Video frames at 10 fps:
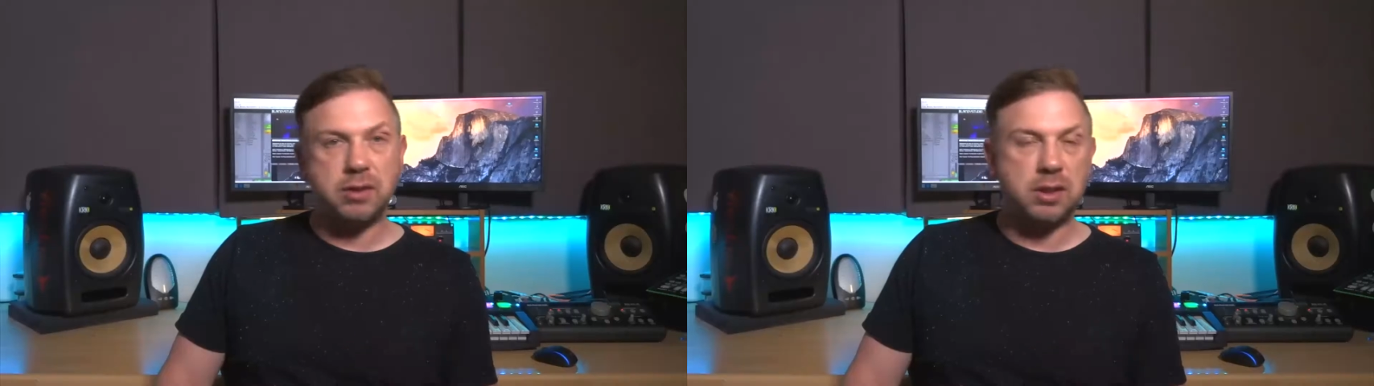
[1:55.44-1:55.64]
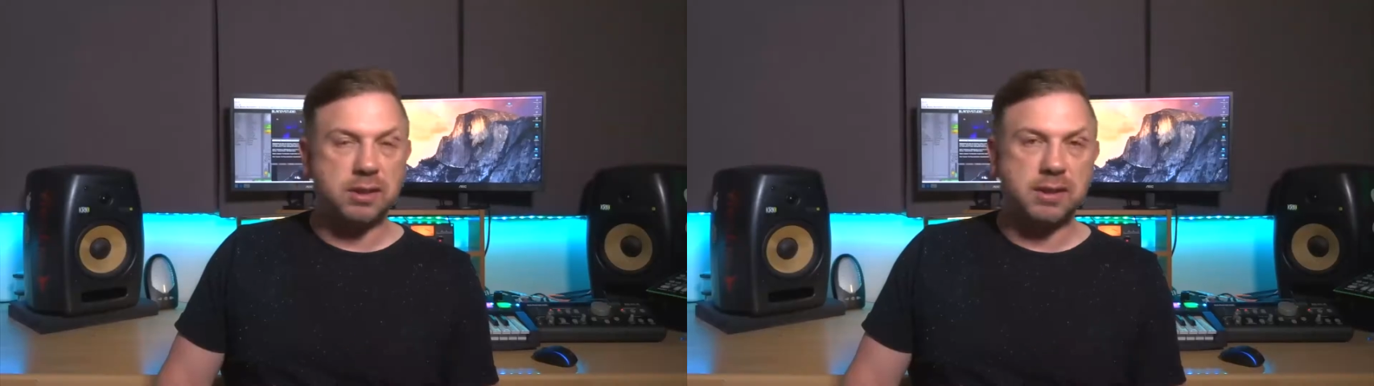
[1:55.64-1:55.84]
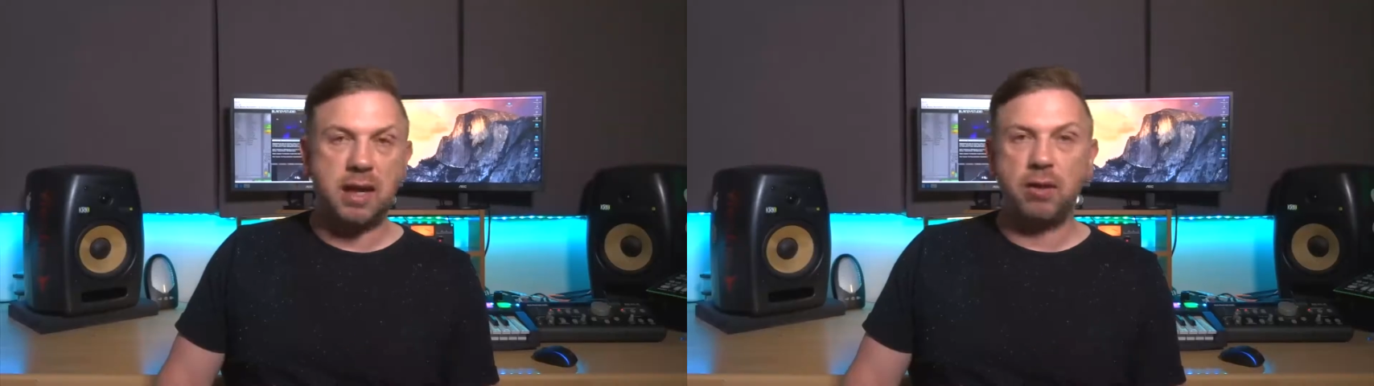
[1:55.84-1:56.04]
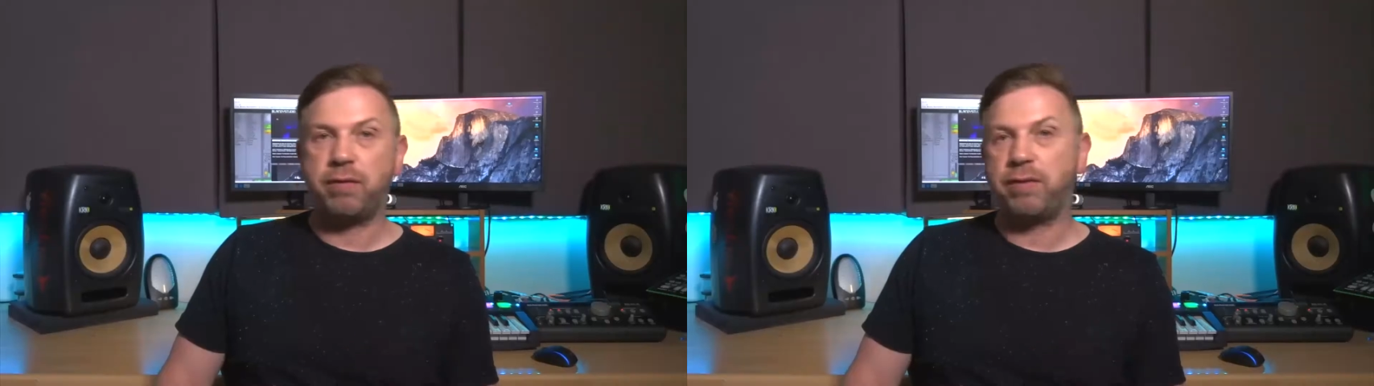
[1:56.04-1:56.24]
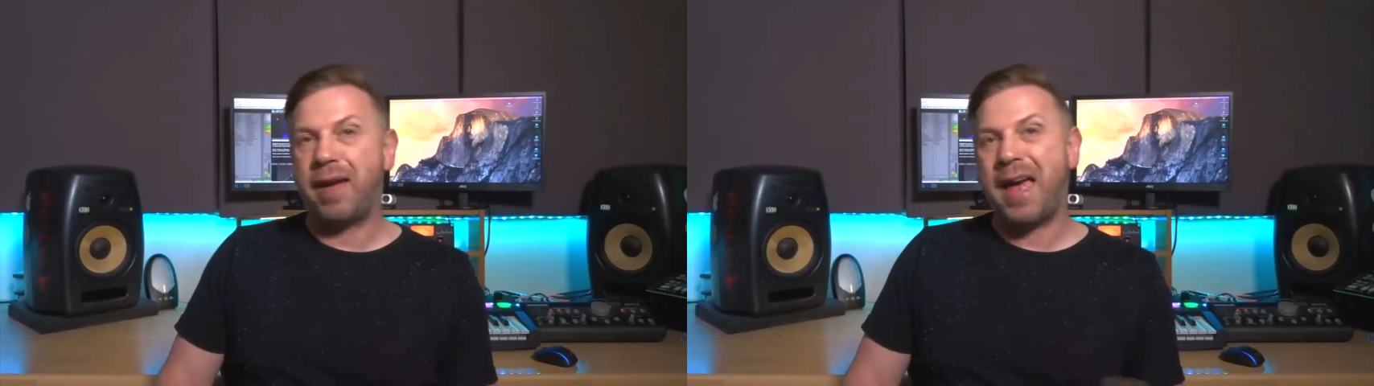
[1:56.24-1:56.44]
to
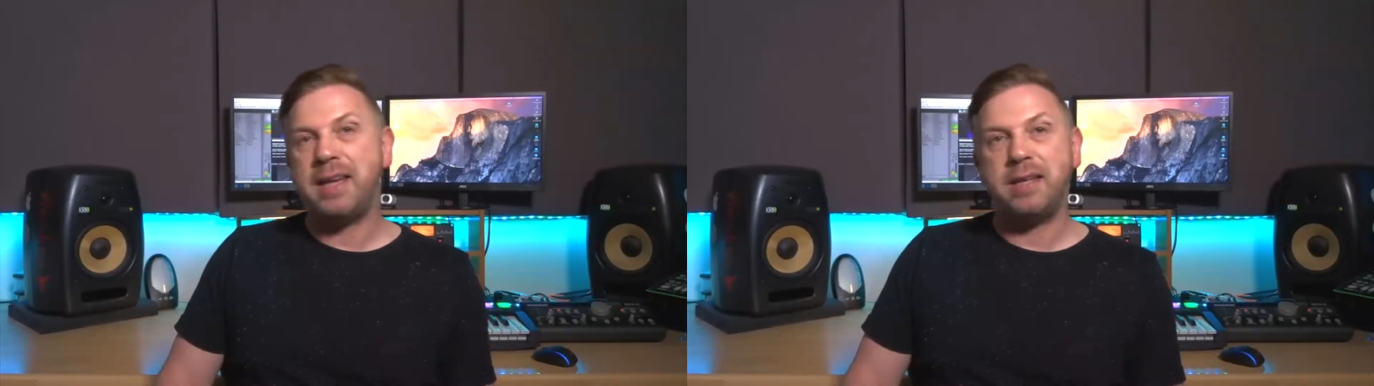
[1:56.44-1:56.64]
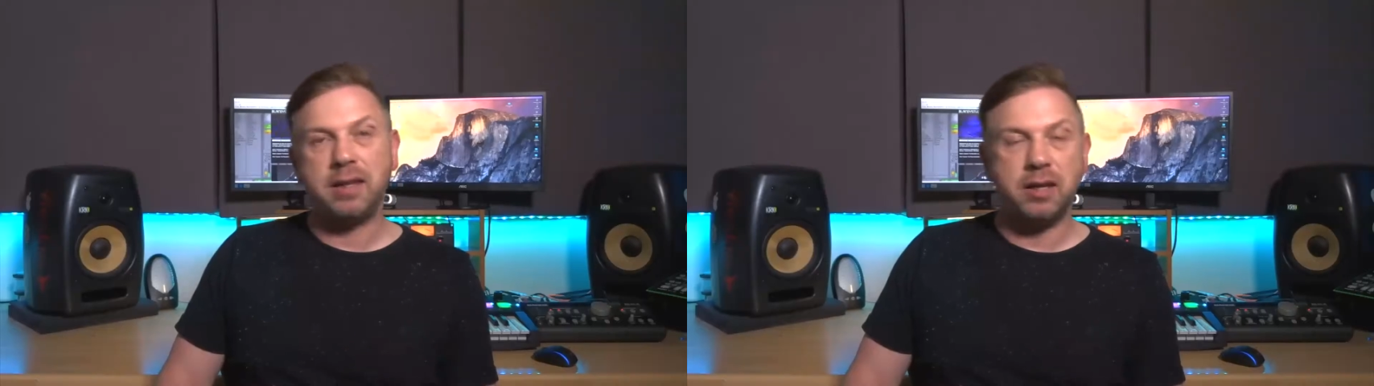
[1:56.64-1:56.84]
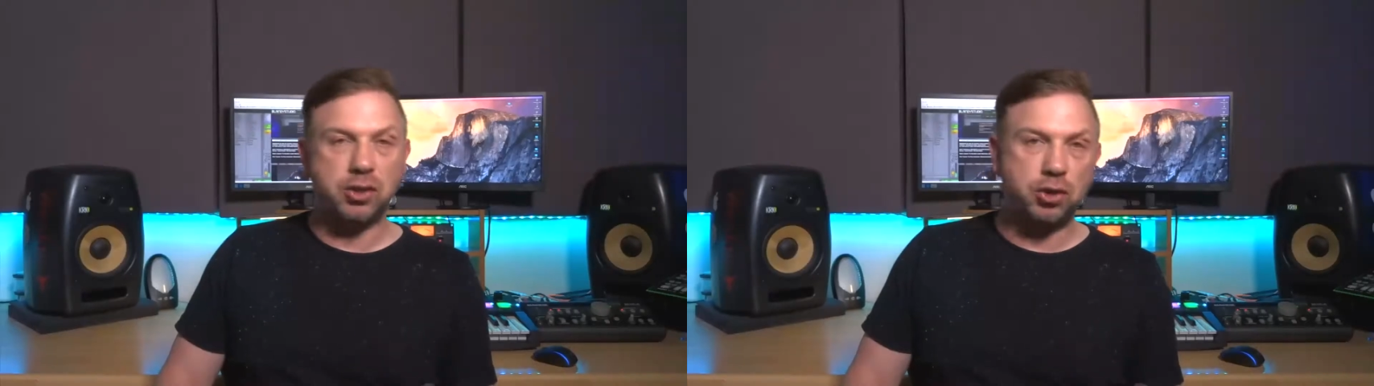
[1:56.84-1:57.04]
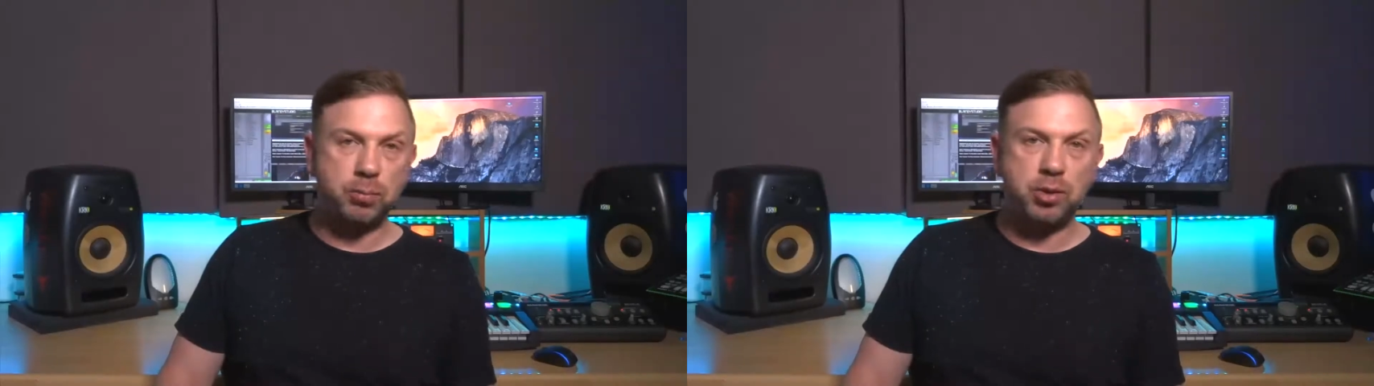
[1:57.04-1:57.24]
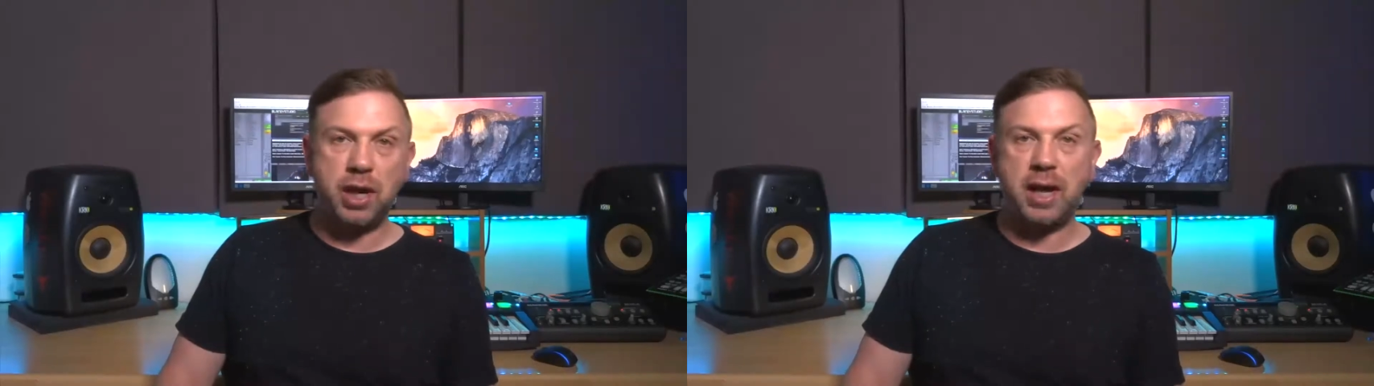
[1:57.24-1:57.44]
yourself, anything, a
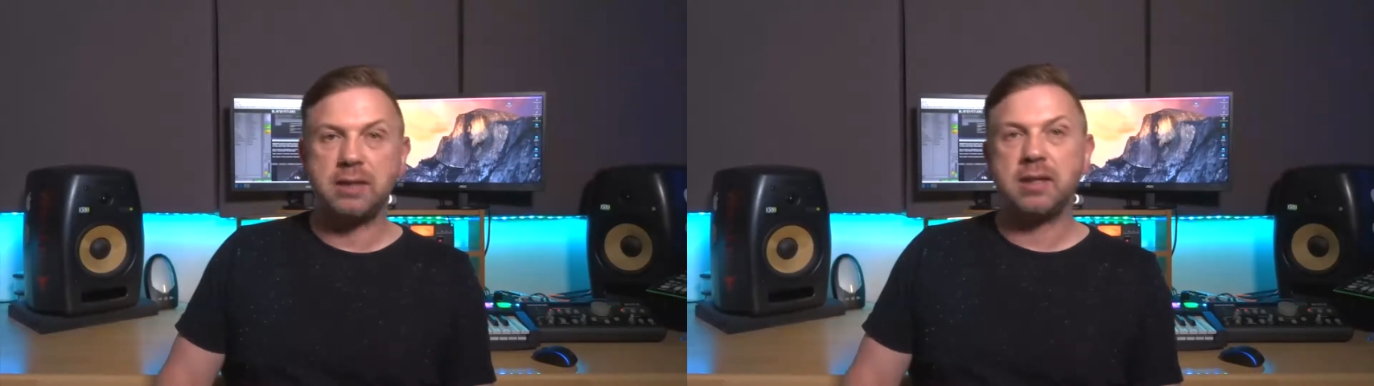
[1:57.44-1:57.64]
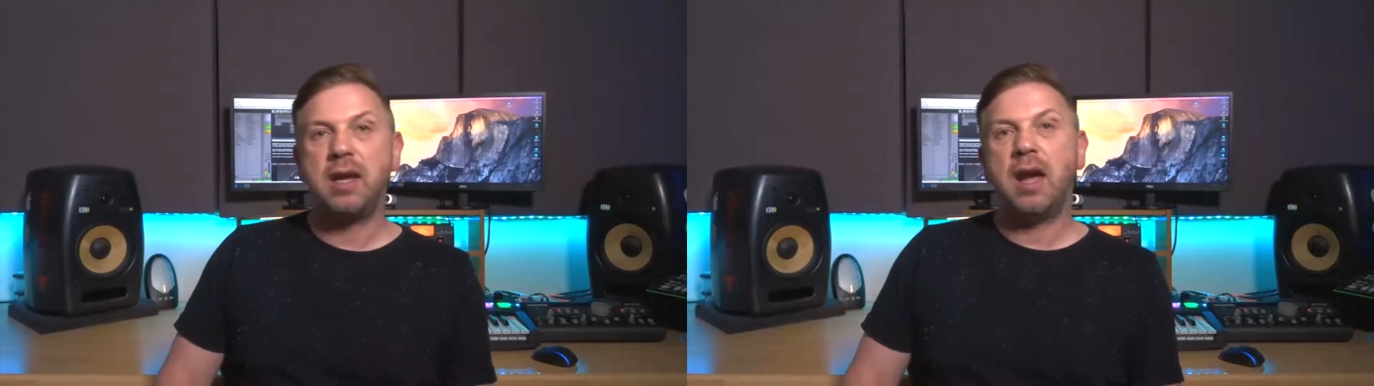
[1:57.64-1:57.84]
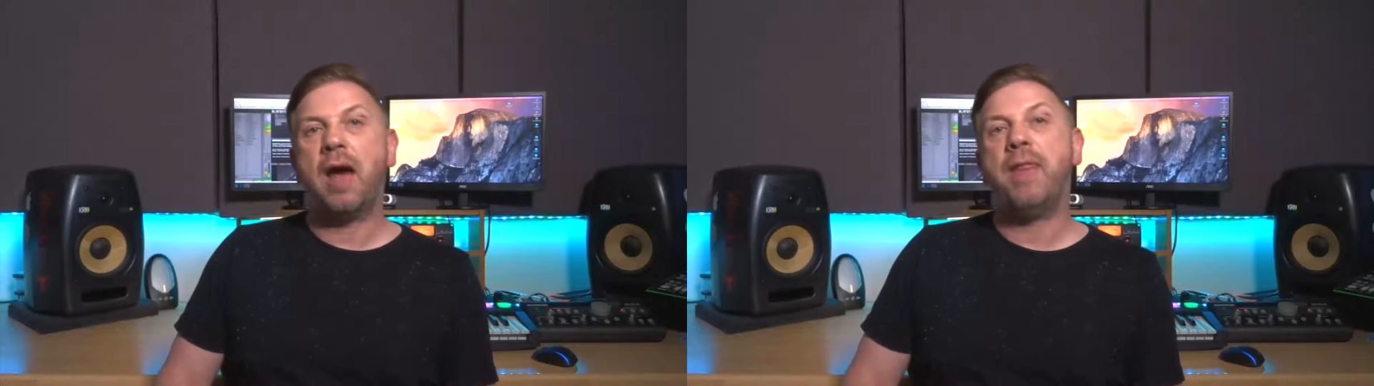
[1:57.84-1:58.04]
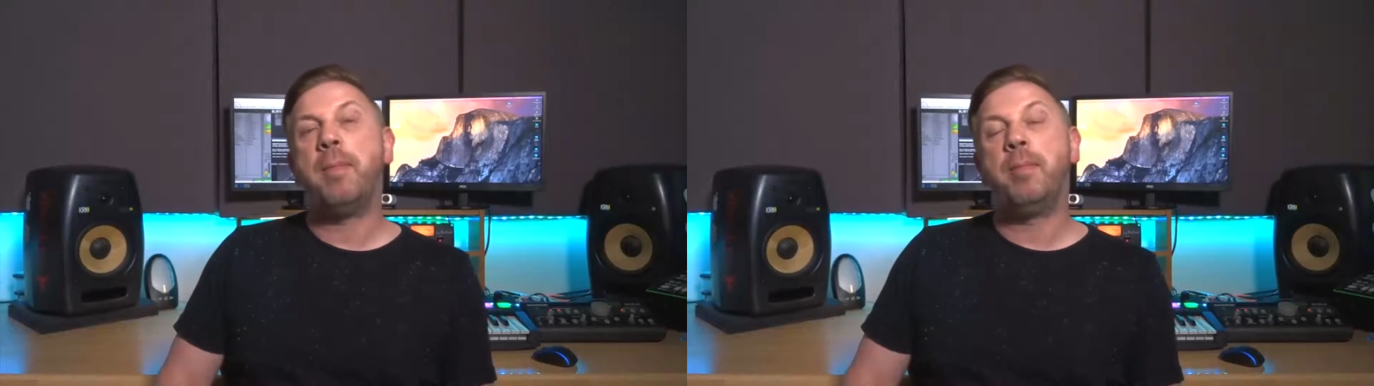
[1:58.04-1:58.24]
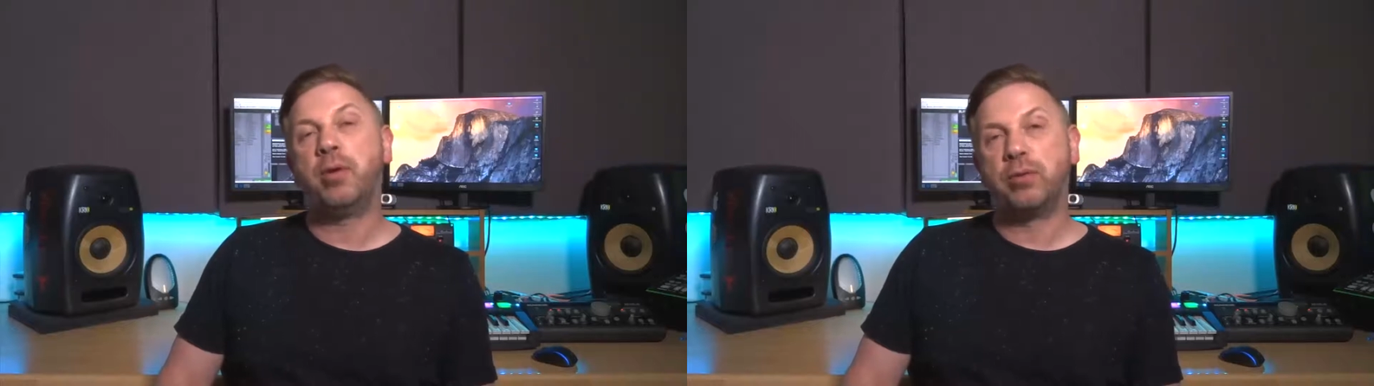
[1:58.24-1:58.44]
subject, and
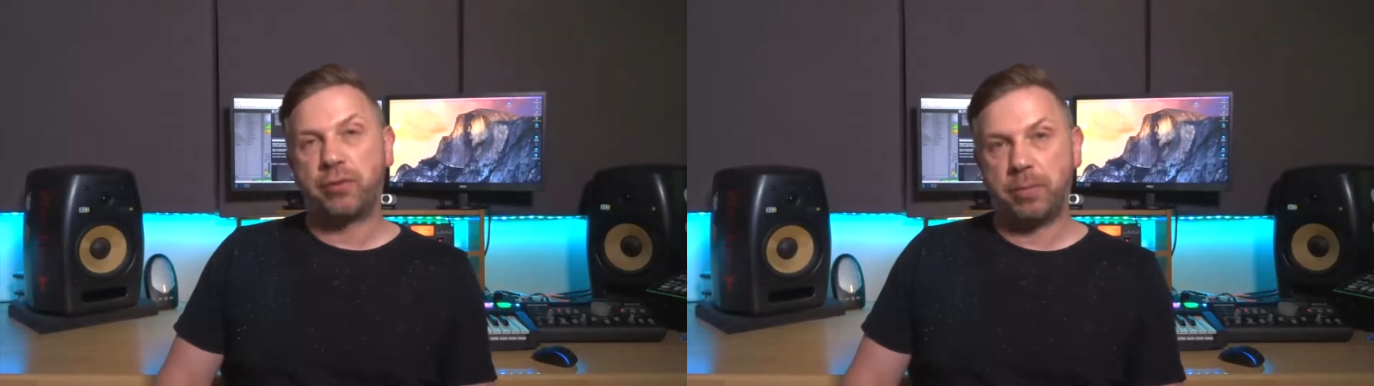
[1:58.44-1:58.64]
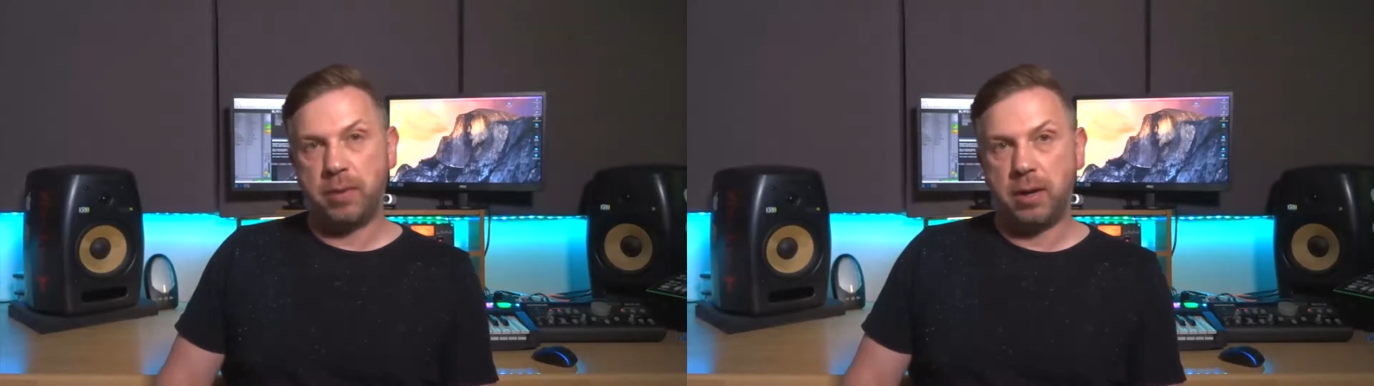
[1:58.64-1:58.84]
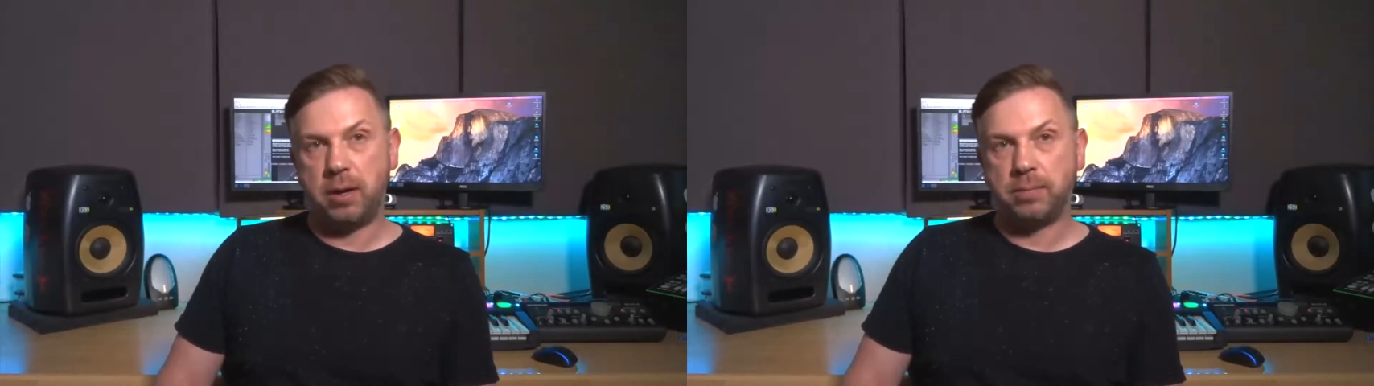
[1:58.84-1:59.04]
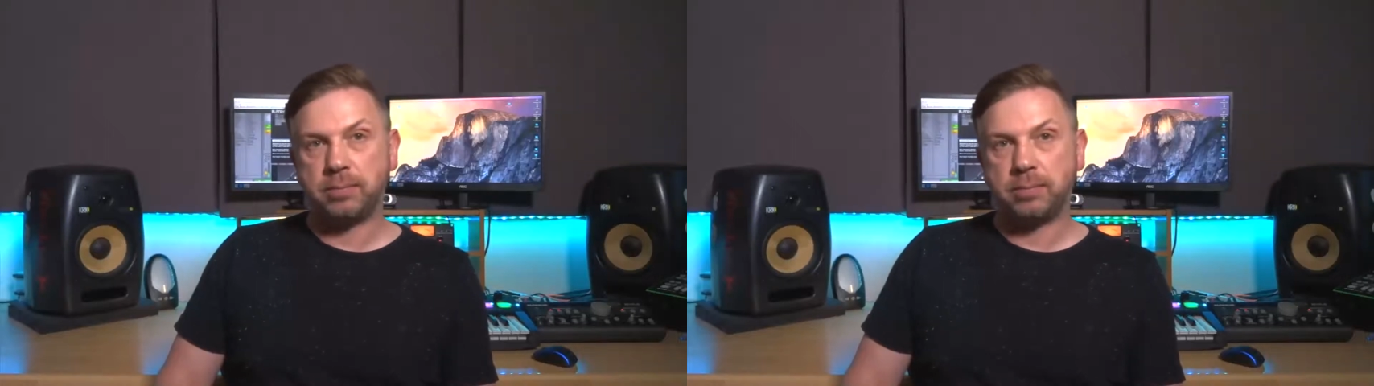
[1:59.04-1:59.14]
then build from there.